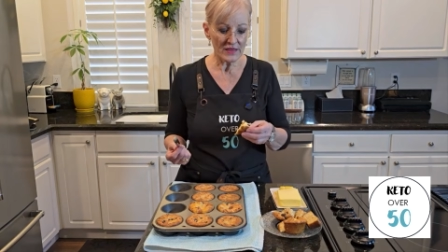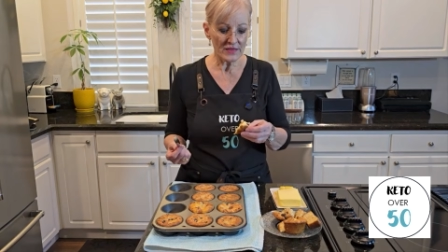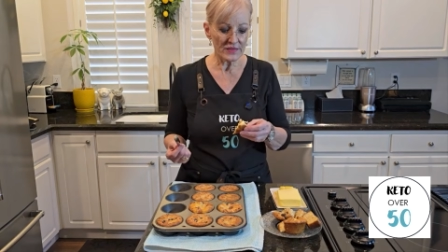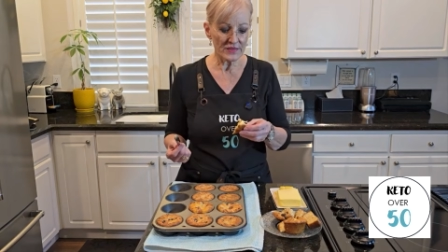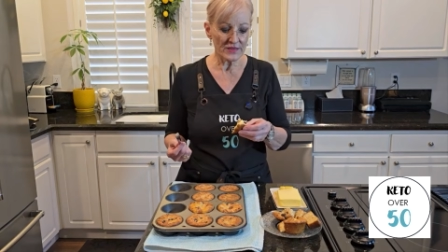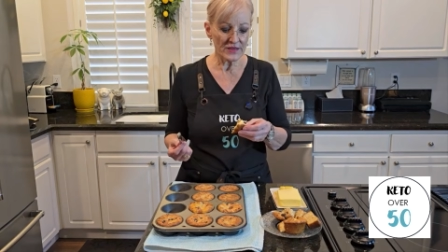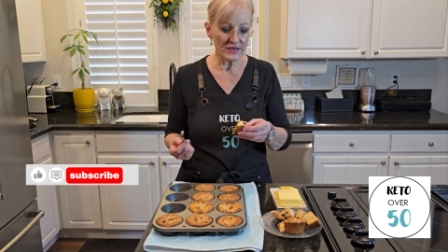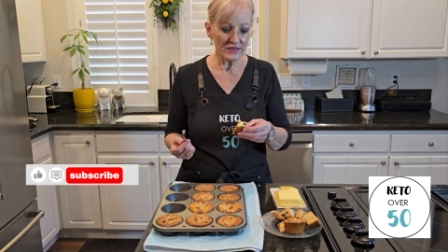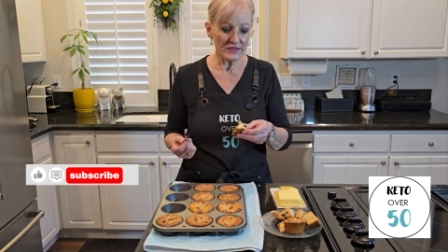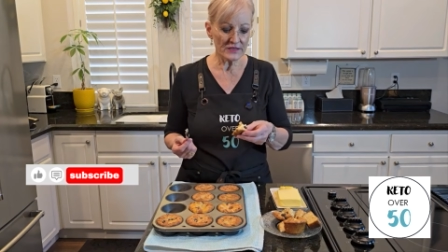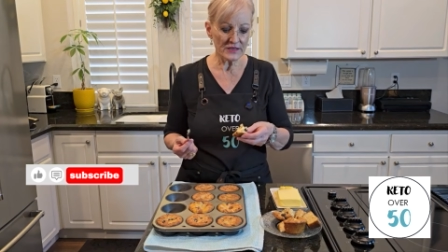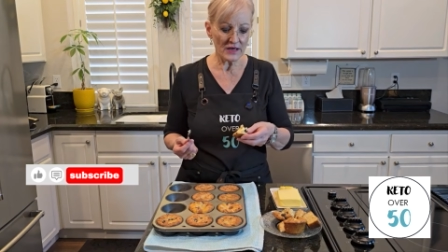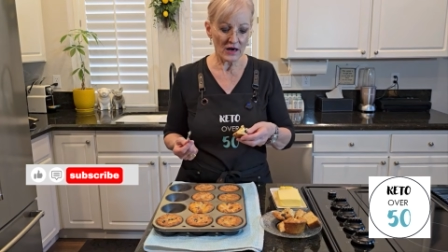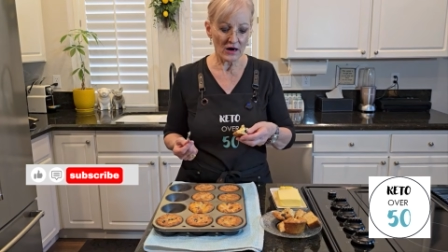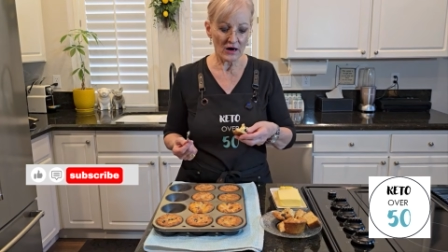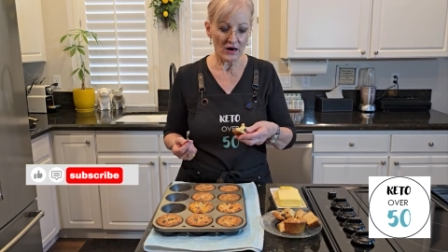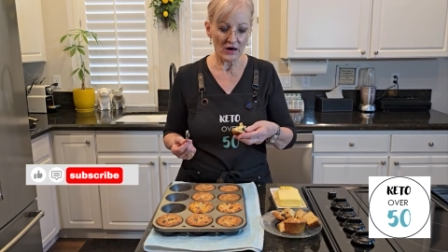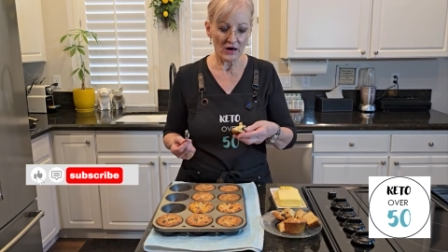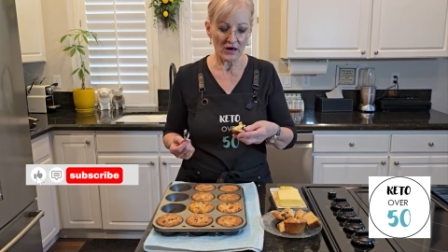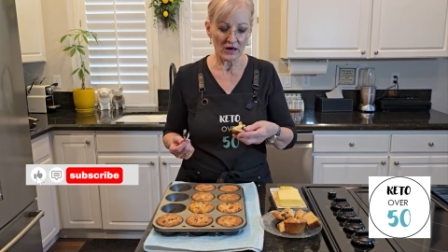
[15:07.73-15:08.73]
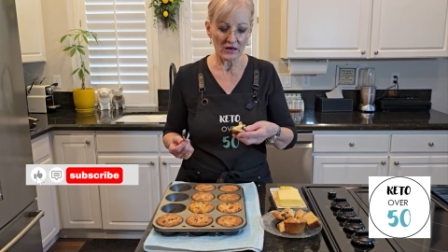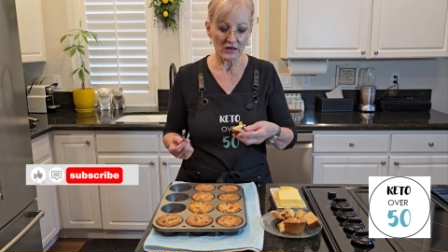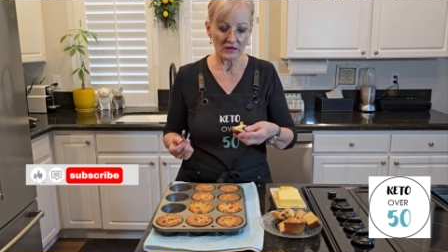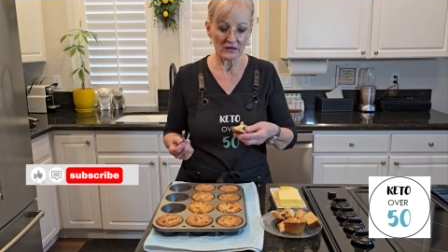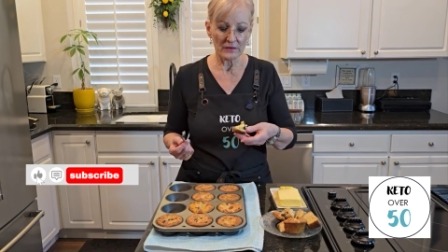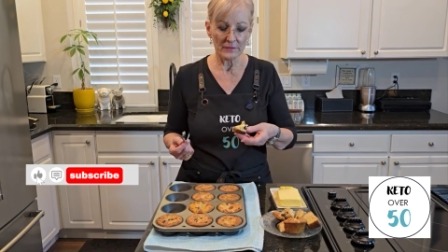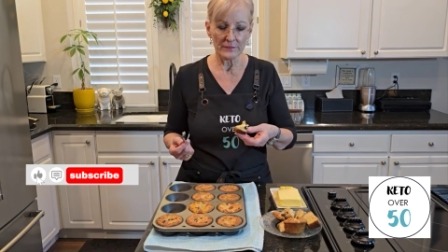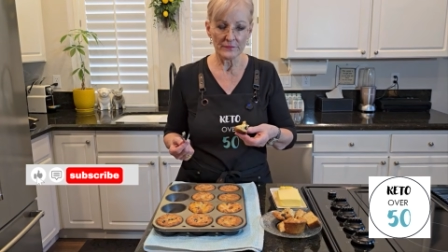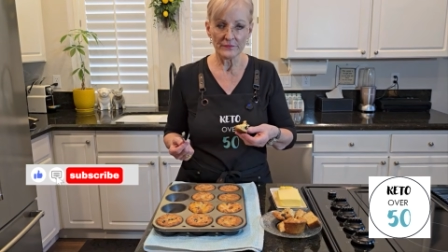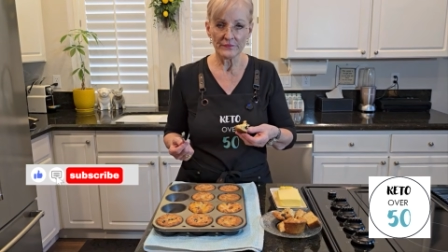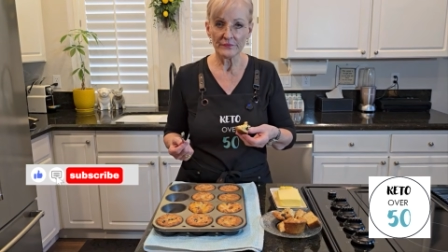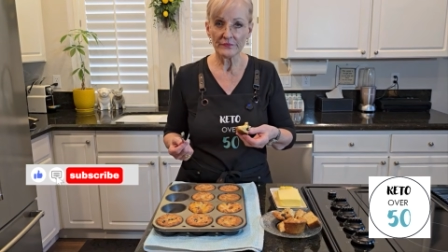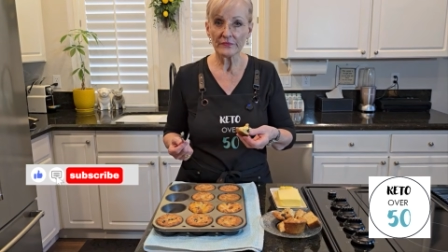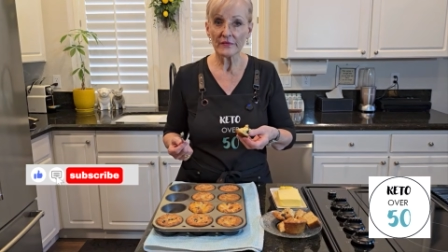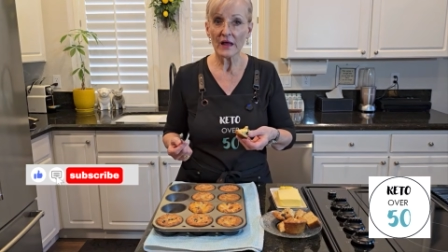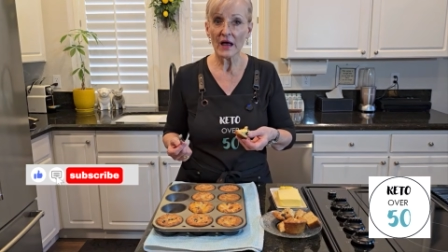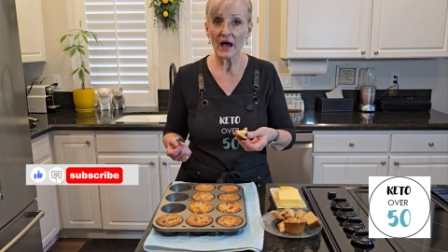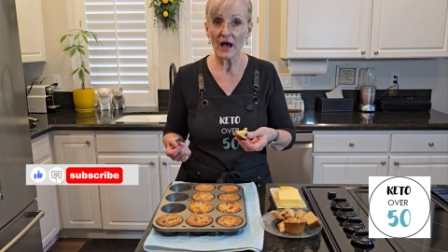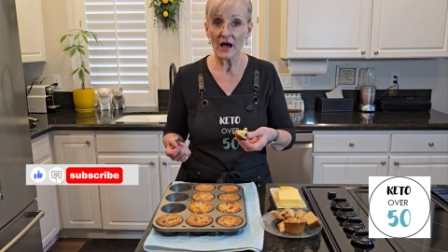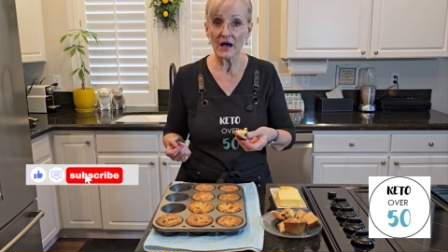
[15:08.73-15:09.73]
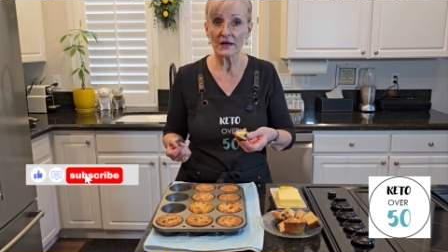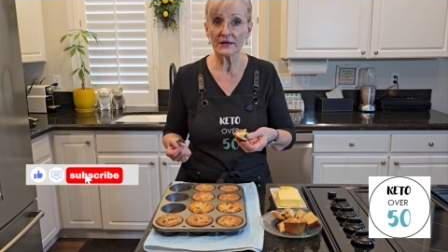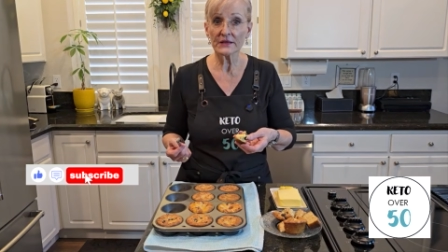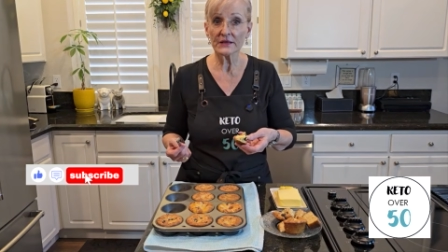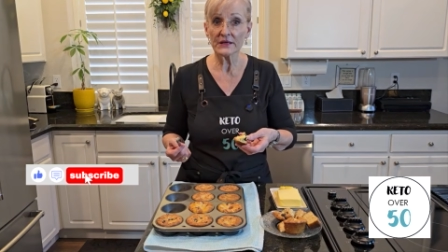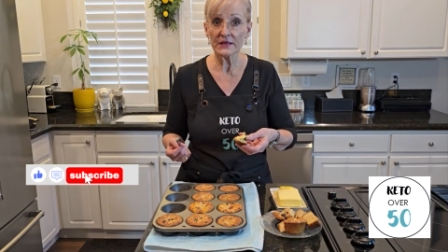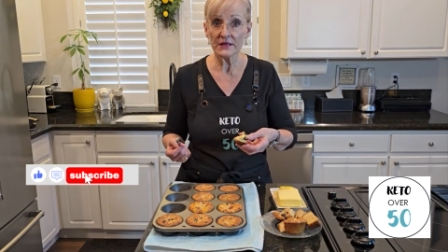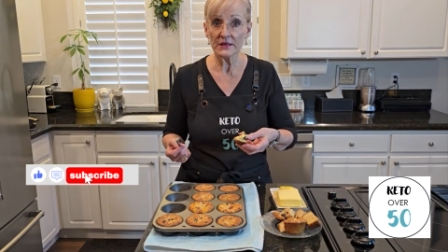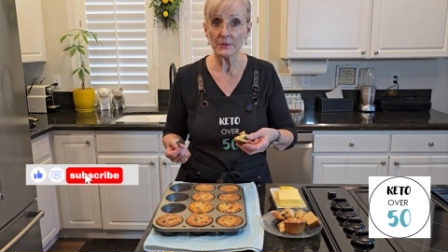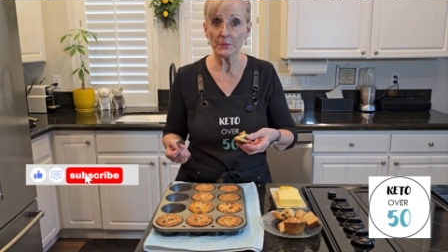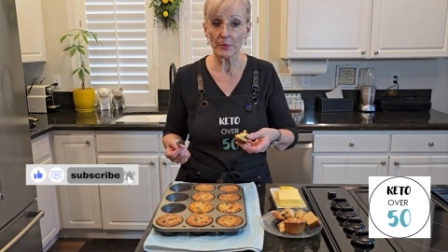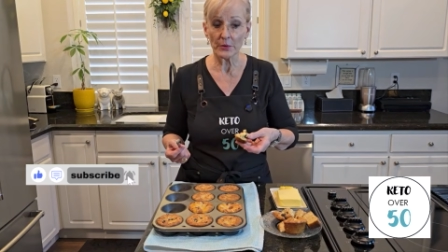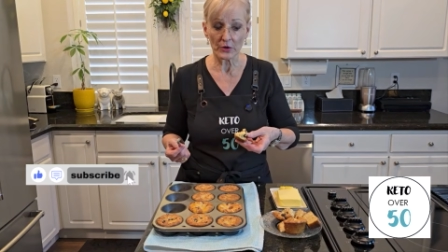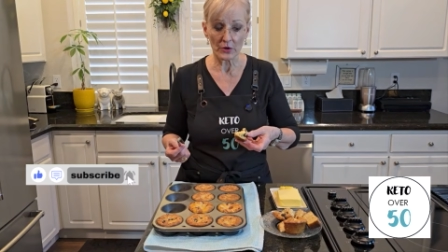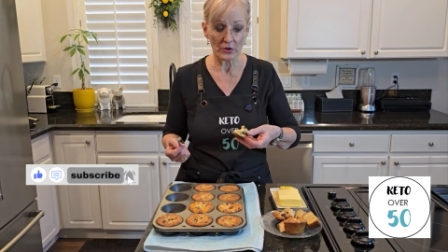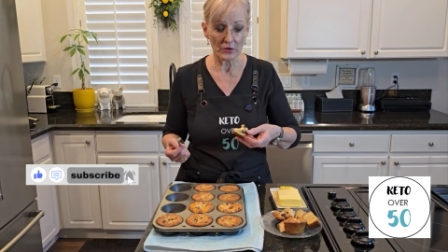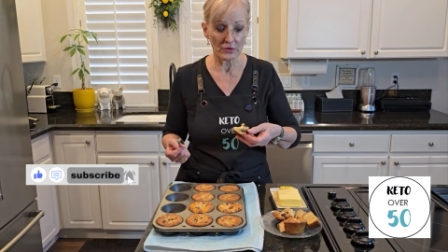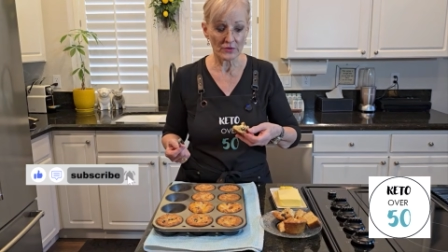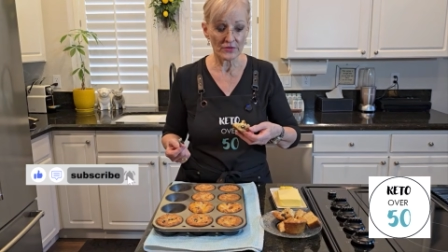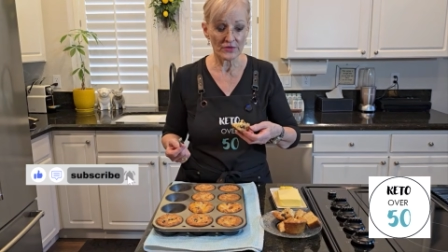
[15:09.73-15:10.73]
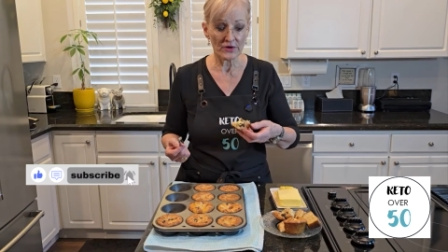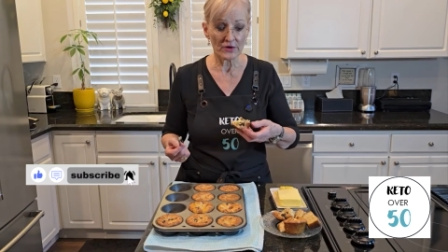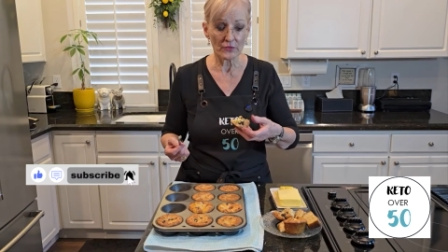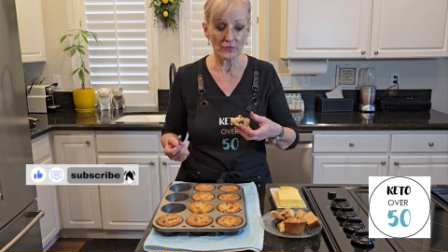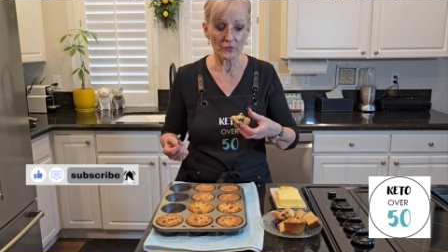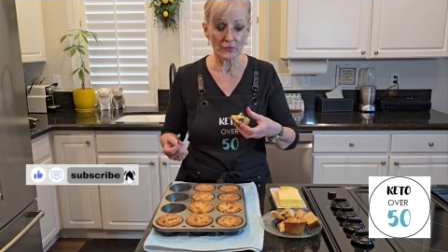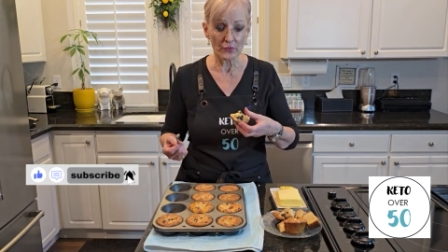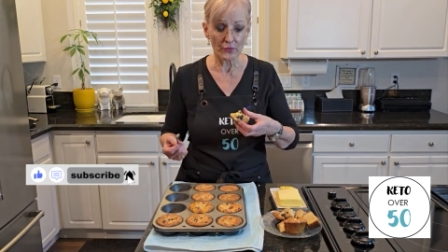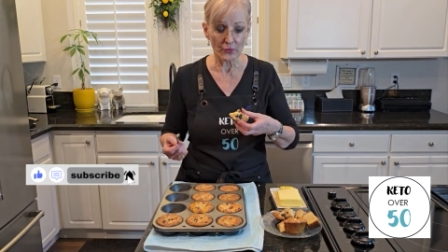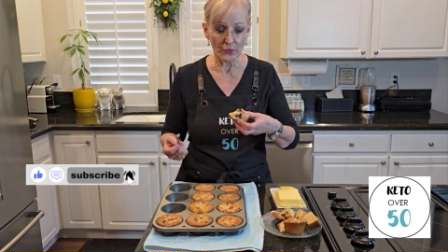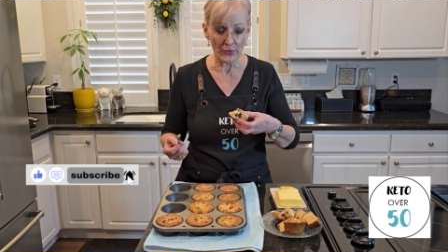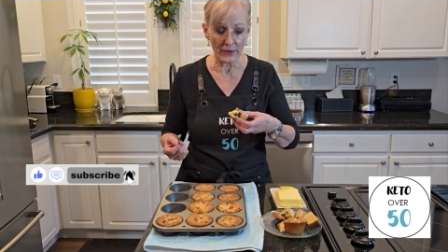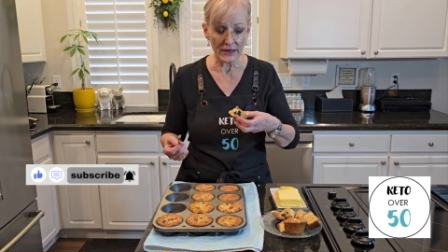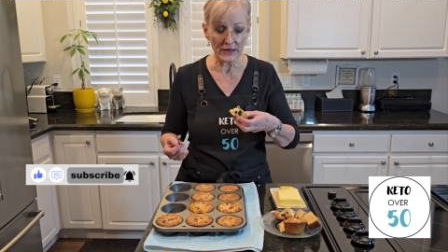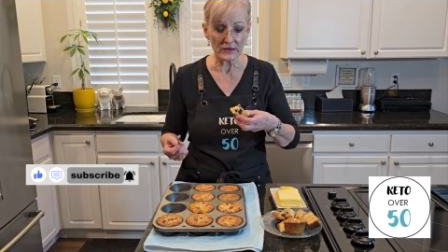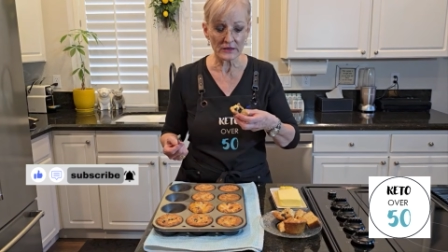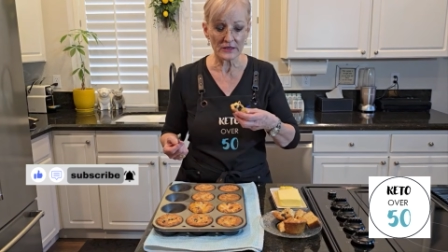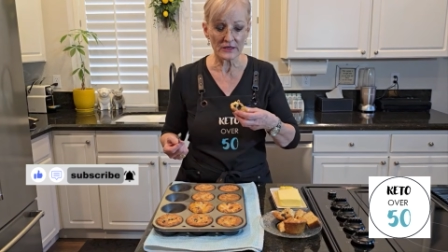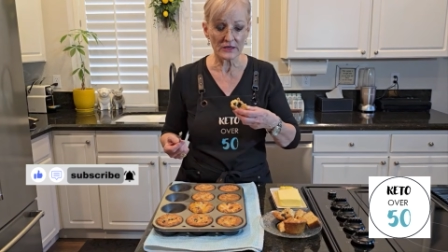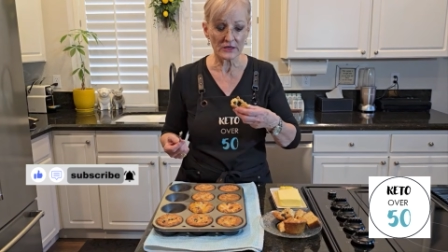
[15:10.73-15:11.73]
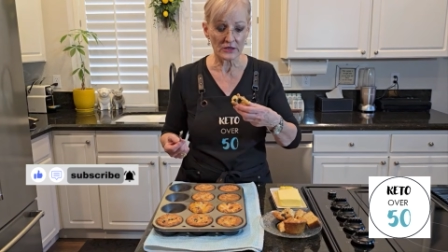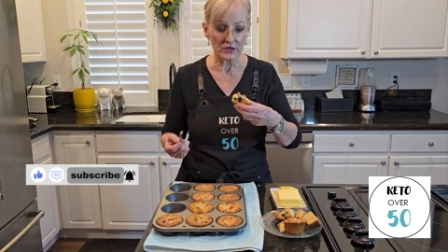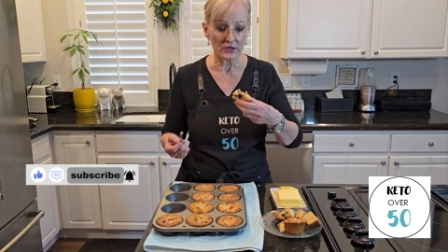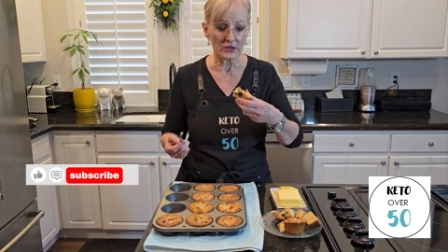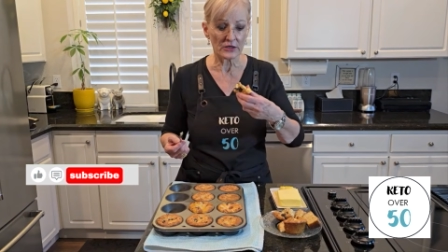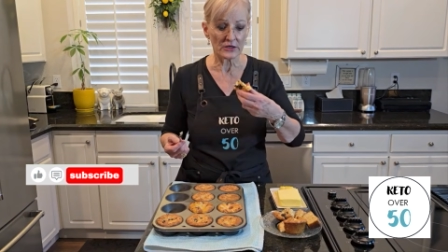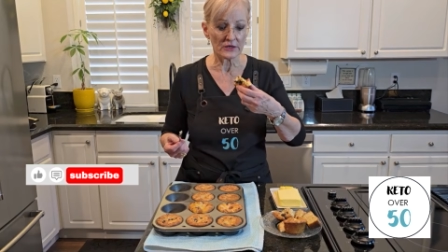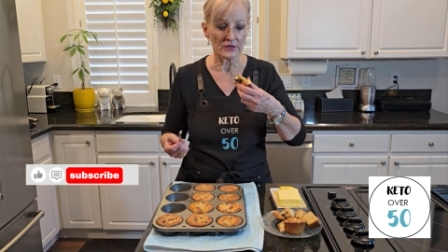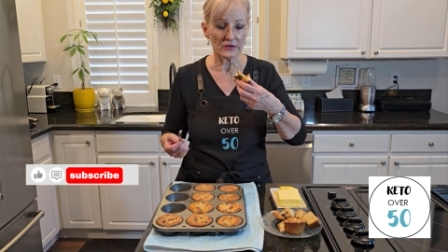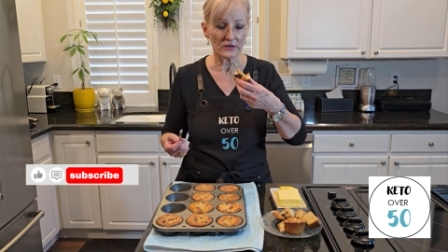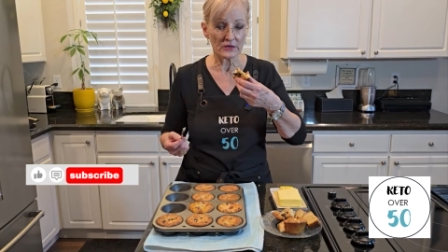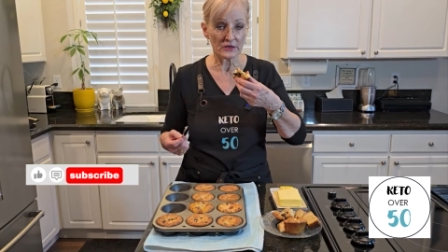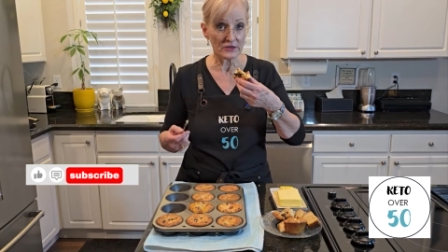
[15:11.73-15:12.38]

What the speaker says: These are a keeper. They're really good.